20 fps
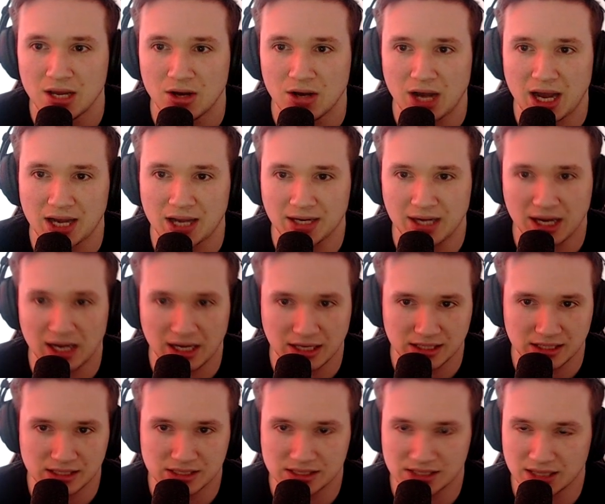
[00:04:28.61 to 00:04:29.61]
Ironheart
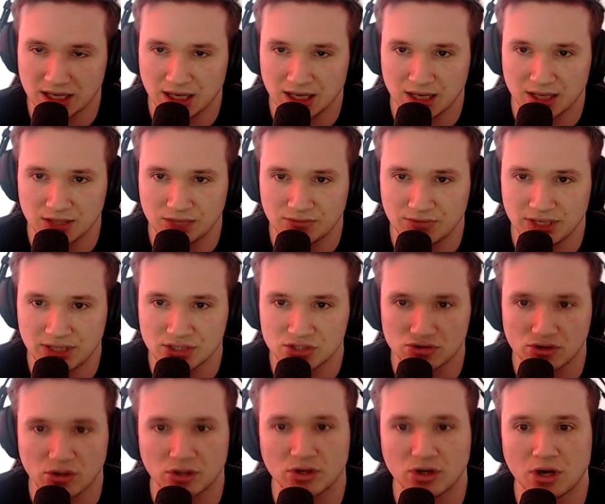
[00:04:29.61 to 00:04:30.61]
is a really
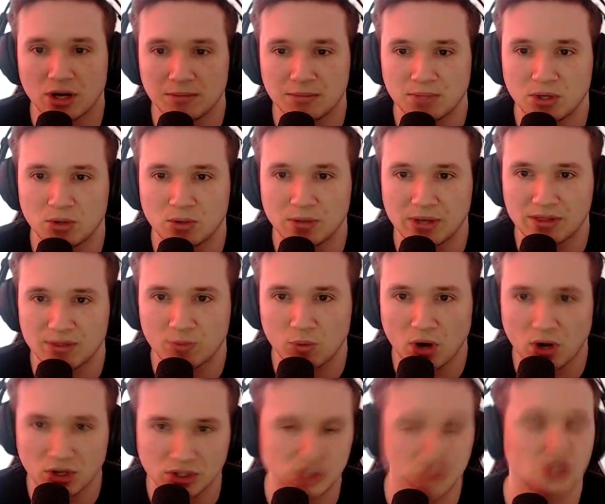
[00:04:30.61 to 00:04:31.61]
strong combo with
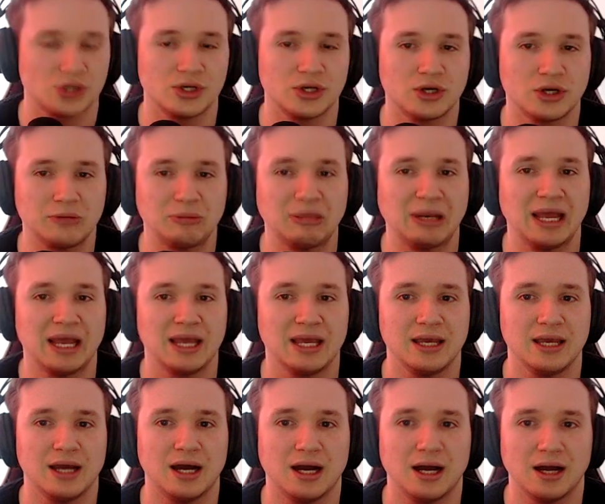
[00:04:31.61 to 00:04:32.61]
Wong, so you could
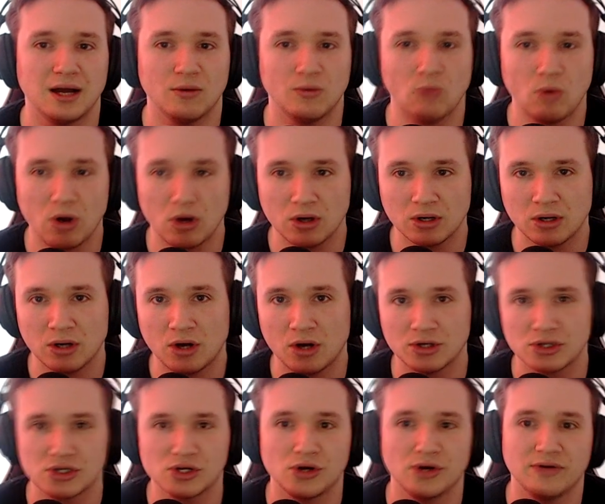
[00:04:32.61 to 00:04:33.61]
play Wong
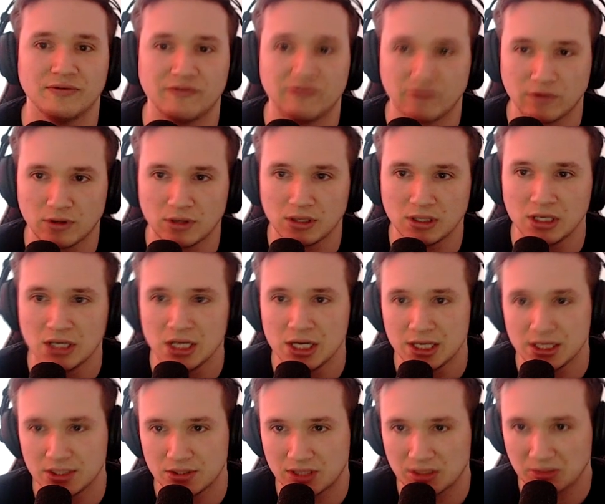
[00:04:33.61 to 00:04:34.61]
on turn 4,
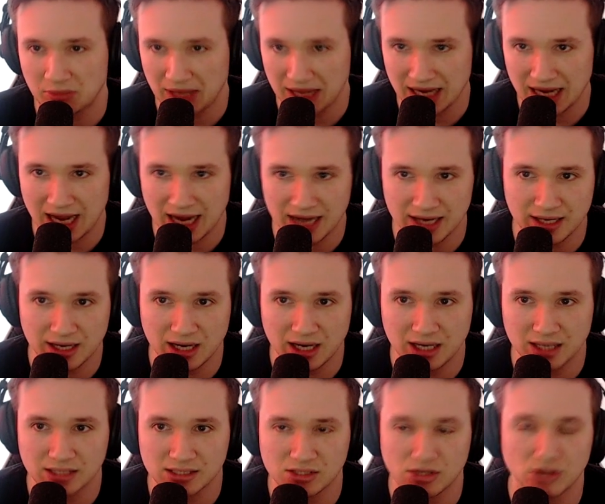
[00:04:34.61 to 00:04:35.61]
you can play
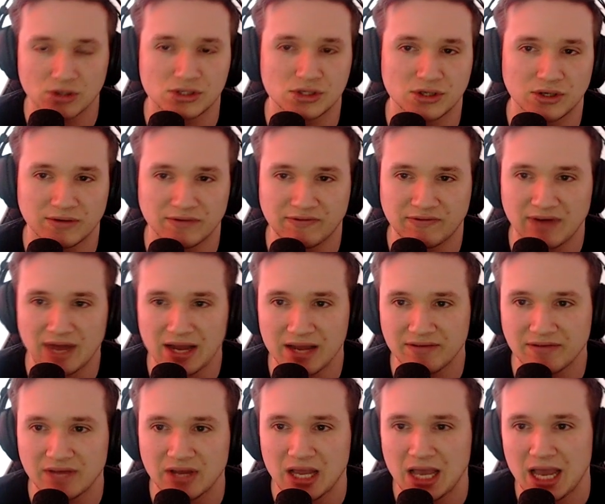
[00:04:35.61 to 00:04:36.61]
Ironheart on turn
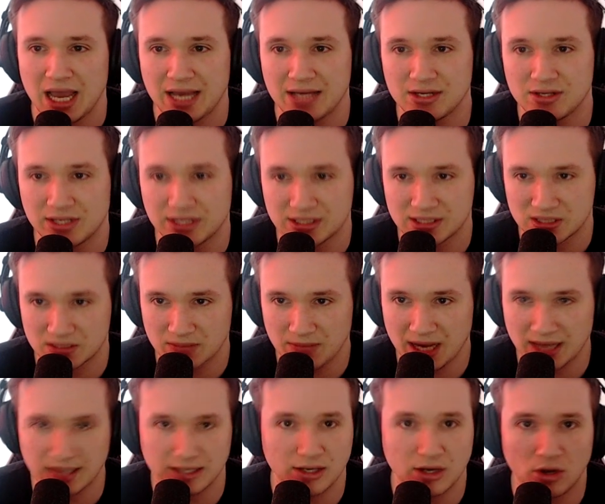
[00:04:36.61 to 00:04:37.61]
5, and you can
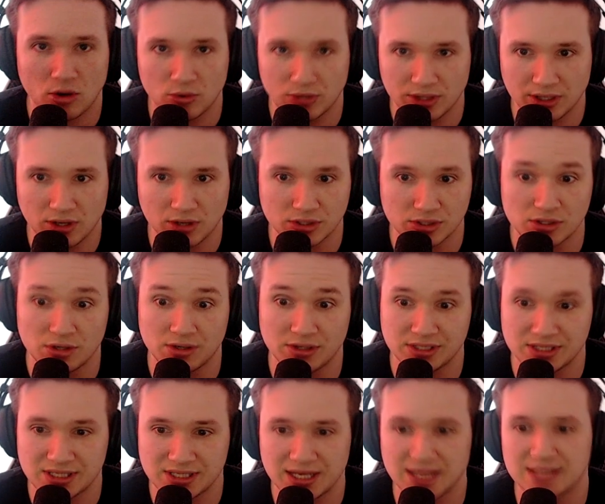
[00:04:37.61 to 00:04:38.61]
smack an Odin on turn
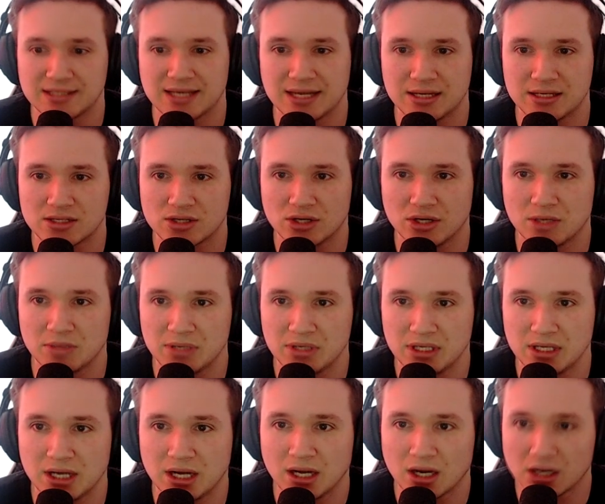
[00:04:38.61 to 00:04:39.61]
6, and it's going to
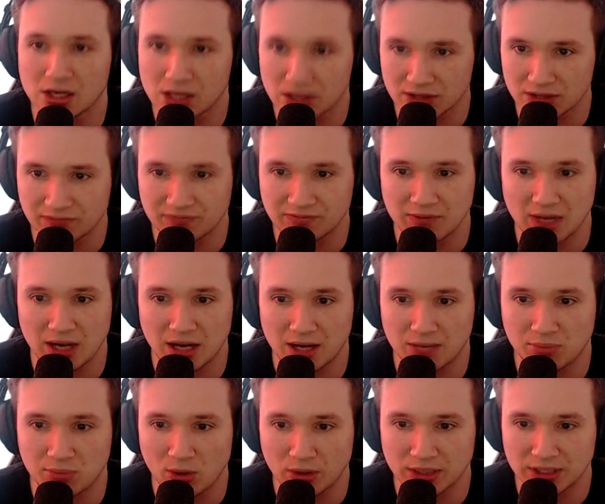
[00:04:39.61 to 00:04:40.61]
be a lot of
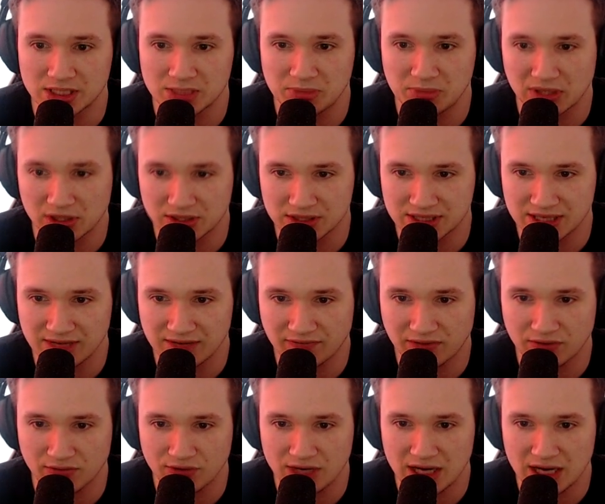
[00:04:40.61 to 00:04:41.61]
points, because give
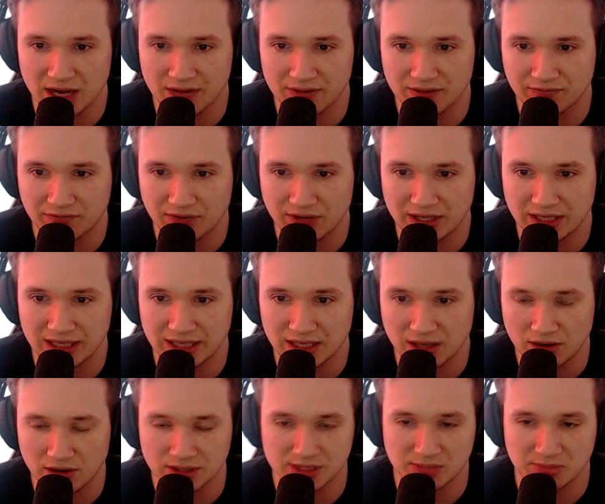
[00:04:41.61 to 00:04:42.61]
3 other friendly
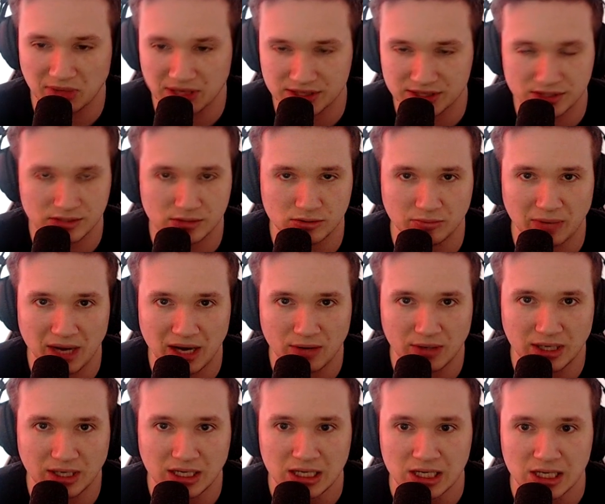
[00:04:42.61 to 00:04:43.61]
cards +2
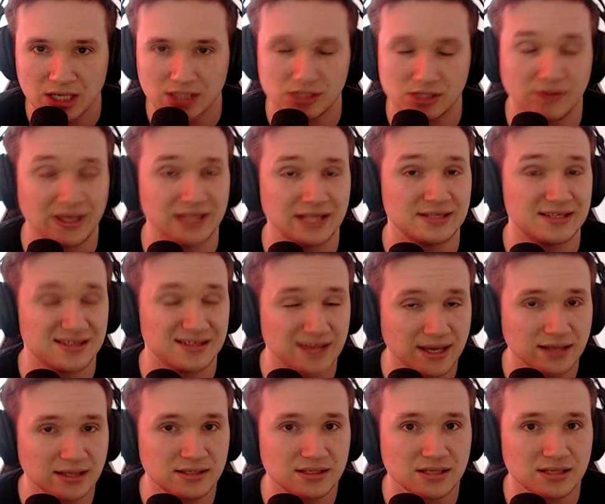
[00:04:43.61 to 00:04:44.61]
power, so that's
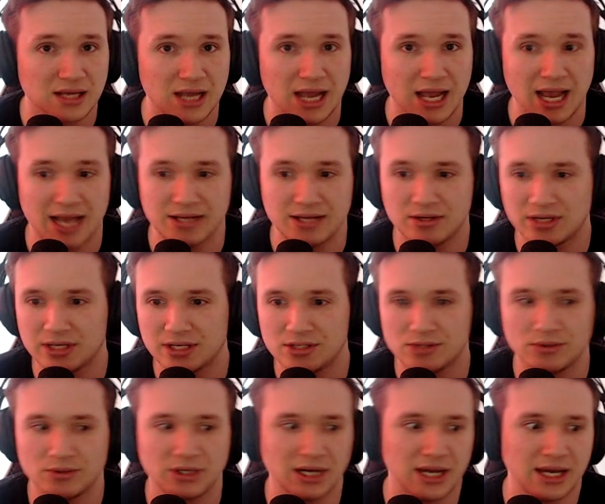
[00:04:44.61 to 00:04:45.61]
6, and you can
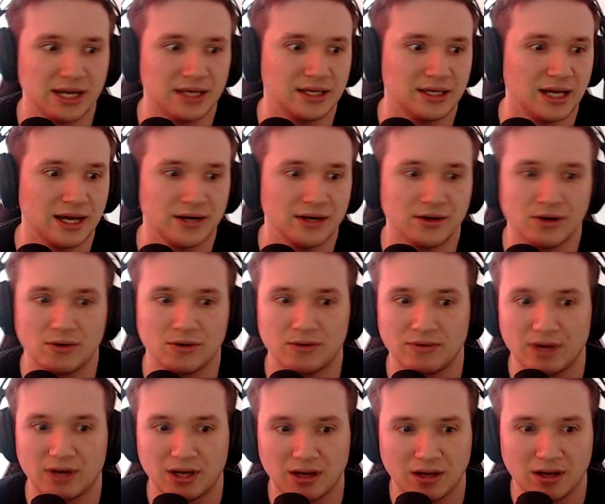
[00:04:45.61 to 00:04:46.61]
do it like, I don't know,
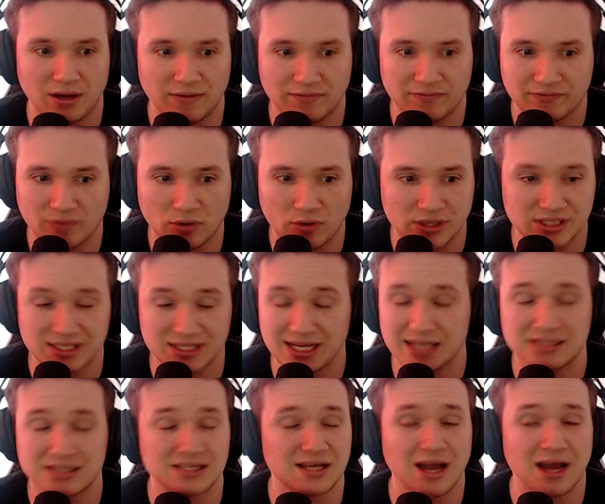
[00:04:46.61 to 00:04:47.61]

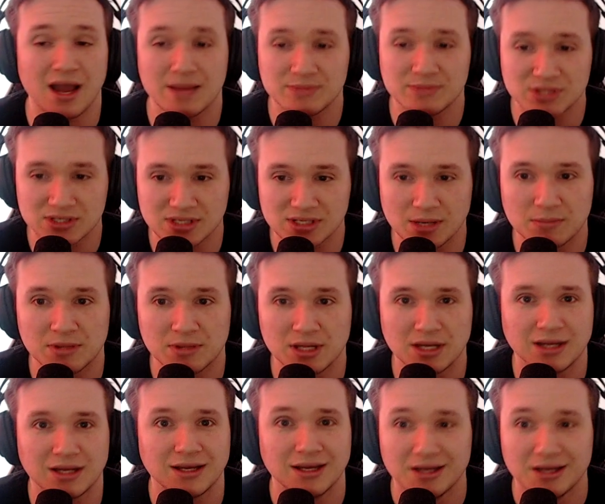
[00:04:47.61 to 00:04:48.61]
4-6 times or
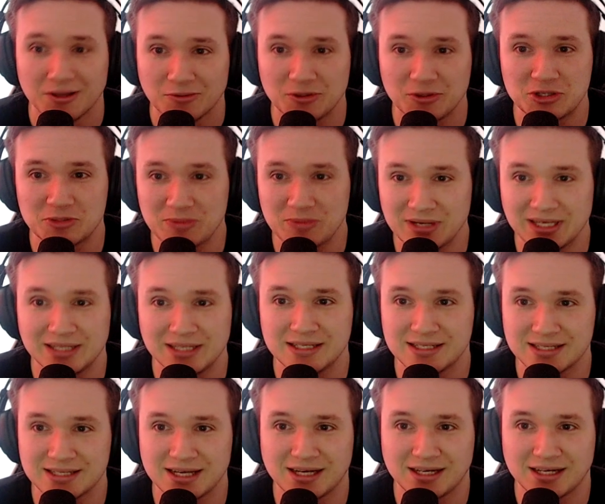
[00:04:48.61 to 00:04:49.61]
something, which means
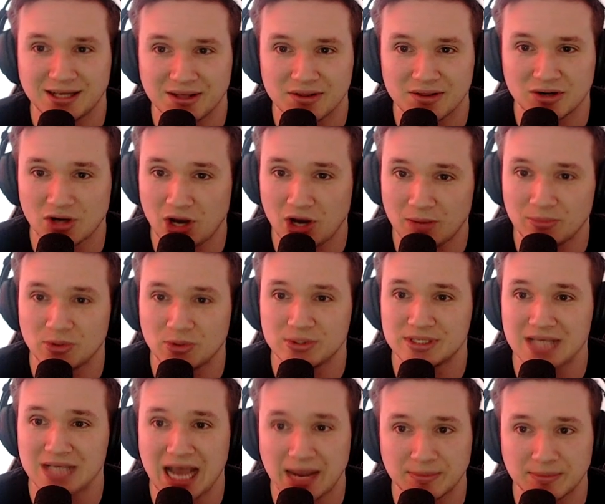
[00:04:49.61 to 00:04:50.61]
the combo
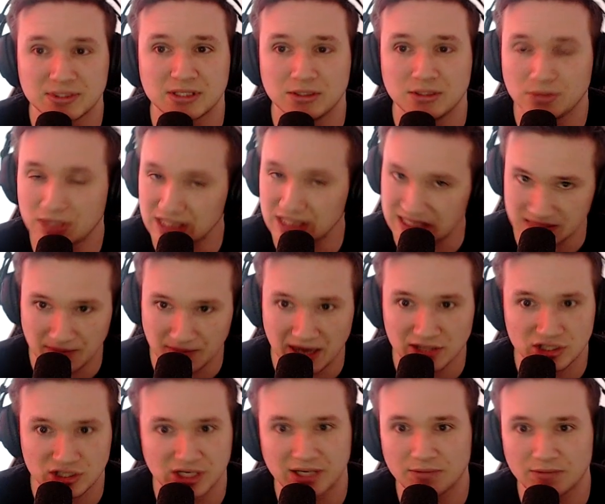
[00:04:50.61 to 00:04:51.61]
is absolutely
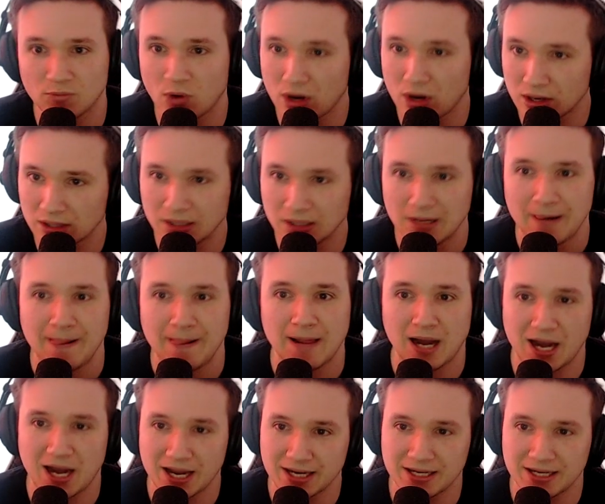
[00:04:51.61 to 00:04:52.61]
smashing. Wong,
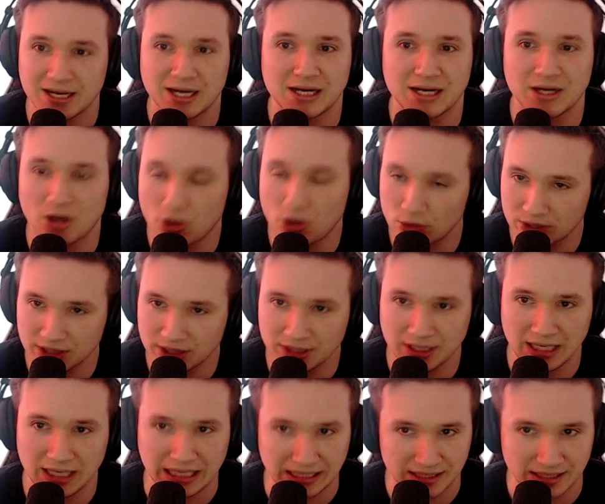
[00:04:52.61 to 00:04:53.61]
Ironheart, Odin
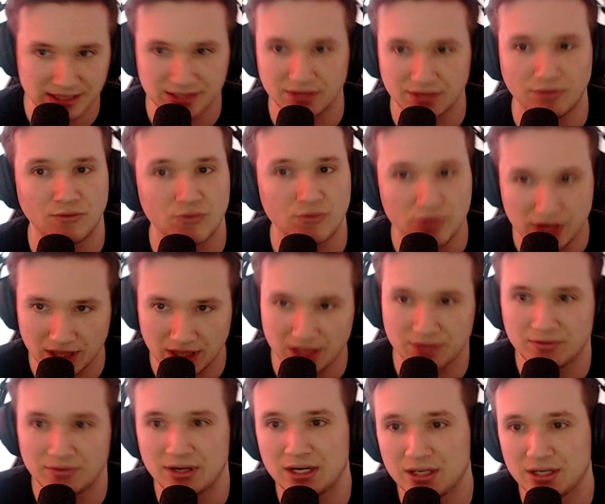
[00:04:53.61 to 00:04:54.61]
is really,
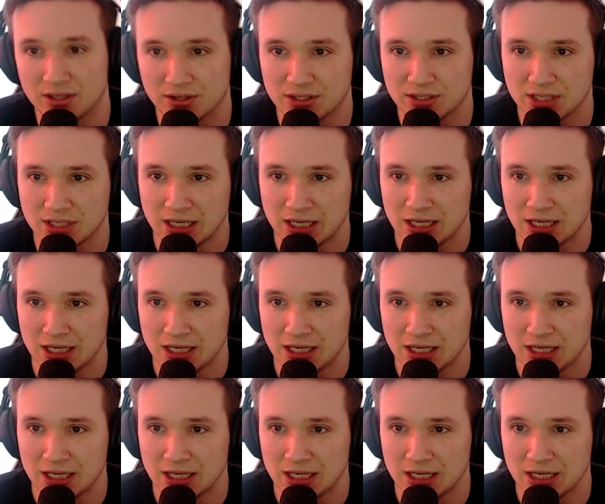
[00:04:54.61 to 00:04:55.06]
really good.